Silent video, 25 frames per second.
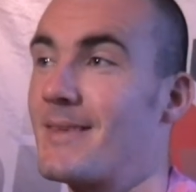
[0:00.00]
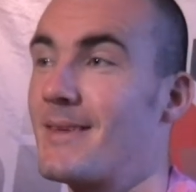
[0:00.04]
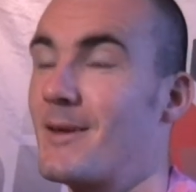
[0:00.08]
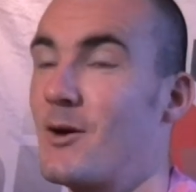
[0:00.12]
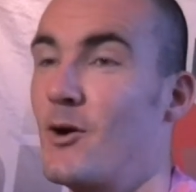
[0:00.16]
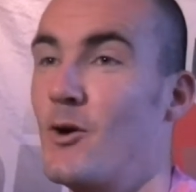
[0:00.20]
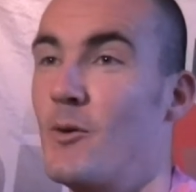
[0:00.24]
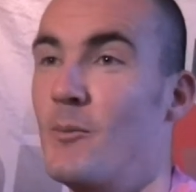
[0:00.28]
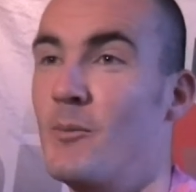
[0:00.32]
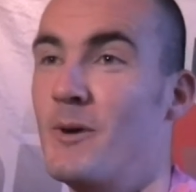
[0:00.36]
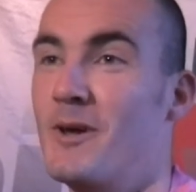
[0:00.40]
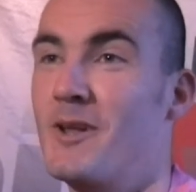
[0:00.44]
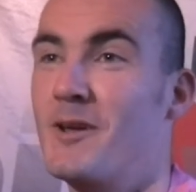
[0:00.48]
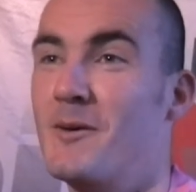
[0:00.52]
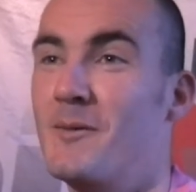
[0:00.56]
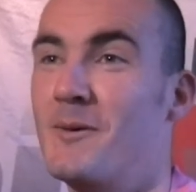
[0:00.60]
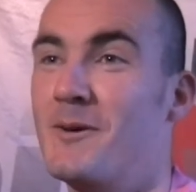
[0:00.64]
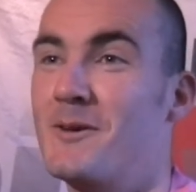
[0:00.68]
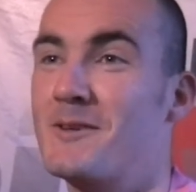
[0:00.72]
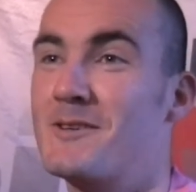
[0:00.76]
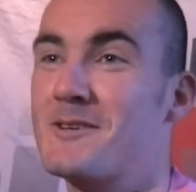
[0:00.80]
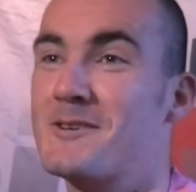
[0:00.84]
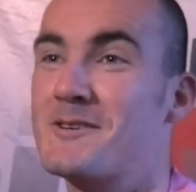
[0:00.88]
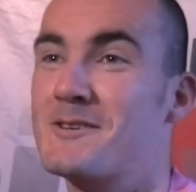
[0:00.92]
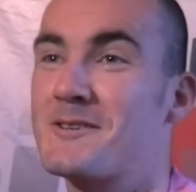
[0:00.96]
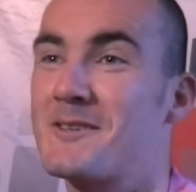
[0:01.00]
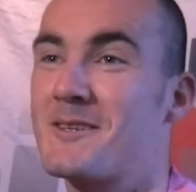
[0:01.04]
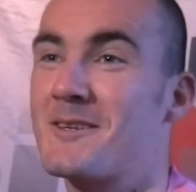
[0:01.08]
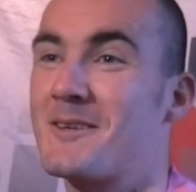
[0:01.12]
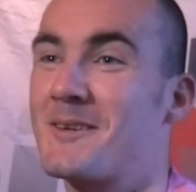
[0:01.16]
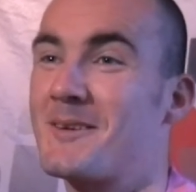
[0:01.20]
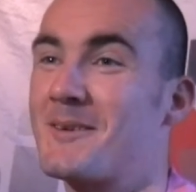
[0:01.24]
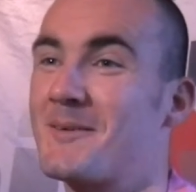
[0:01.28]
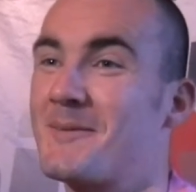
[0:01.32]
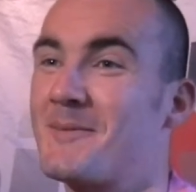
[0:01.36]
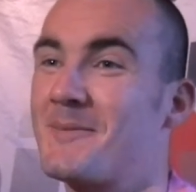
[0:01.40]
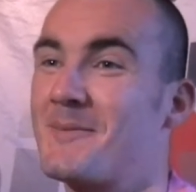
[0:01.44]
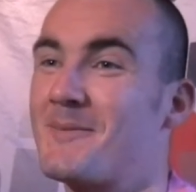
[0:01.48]
Unbeatable, just
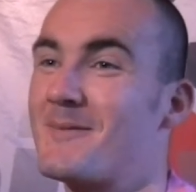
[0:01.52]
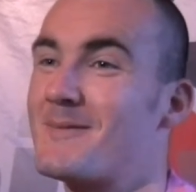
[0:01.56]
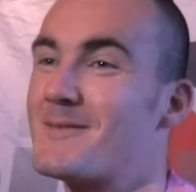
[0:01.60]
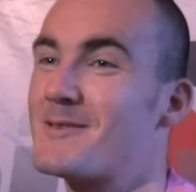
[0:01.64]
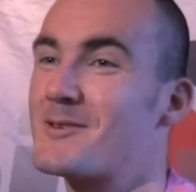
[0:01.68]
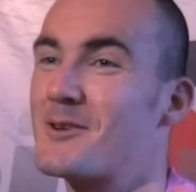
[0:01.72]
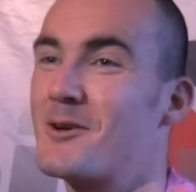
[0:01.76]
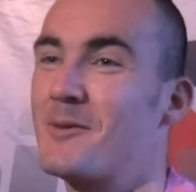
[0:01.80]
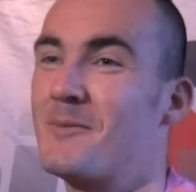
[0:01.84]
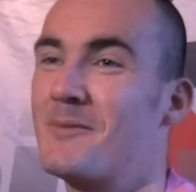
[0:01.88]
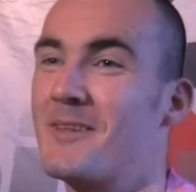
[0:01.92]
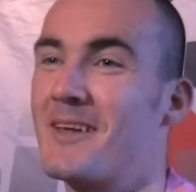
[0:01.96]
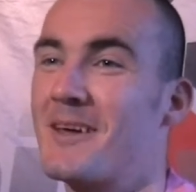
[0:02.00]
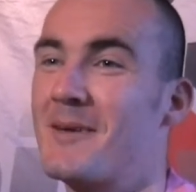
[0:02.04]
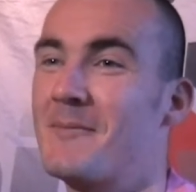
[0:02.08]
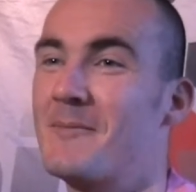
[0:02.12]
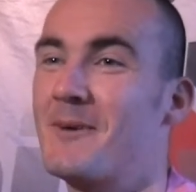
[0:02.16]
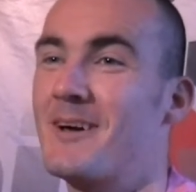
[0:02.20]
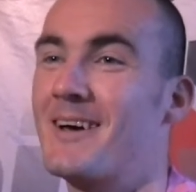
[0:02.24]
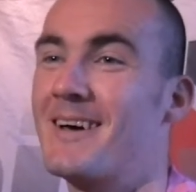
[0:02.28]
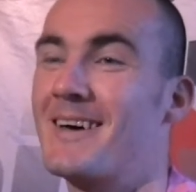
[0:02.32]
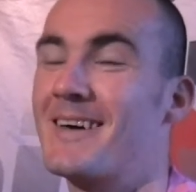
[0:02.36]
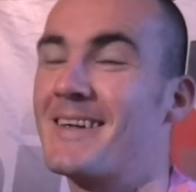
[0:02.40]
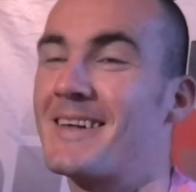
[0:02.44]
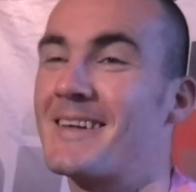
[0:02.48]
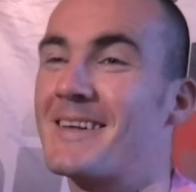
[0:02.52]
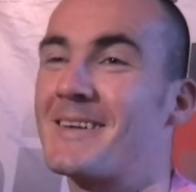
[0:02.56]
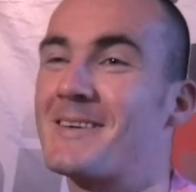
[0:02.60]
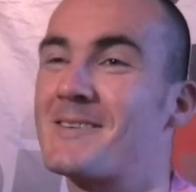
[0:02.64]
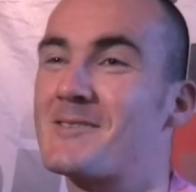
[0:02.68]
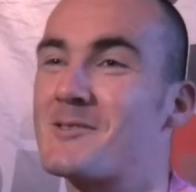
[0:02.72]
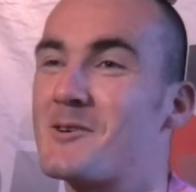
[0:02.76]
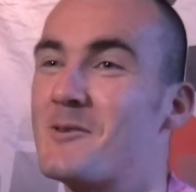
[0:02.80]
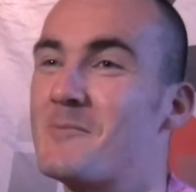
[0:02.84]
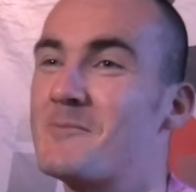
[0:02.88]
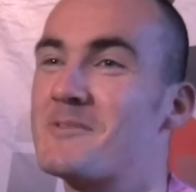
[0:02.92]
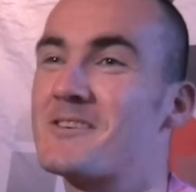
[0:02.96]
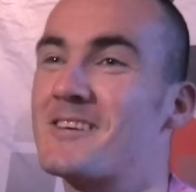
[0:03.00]
some team we had,
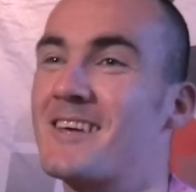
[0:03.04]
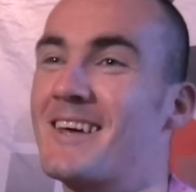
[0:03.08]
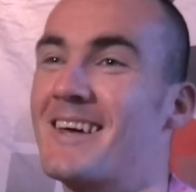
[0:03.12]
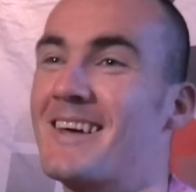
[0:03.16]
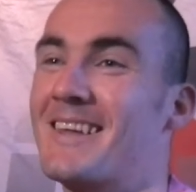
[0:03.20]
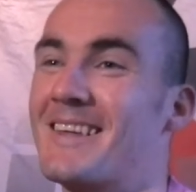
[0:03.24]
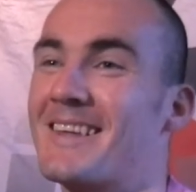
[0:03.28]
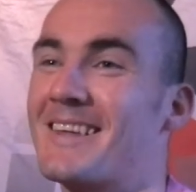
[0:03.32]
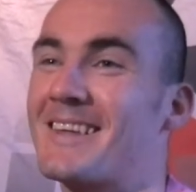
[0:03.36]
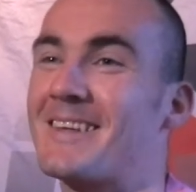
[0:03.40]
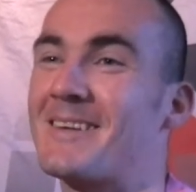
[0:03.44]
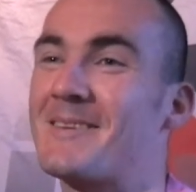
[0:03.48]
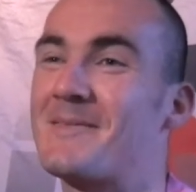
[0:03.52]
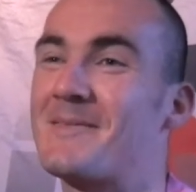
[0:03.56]
some side.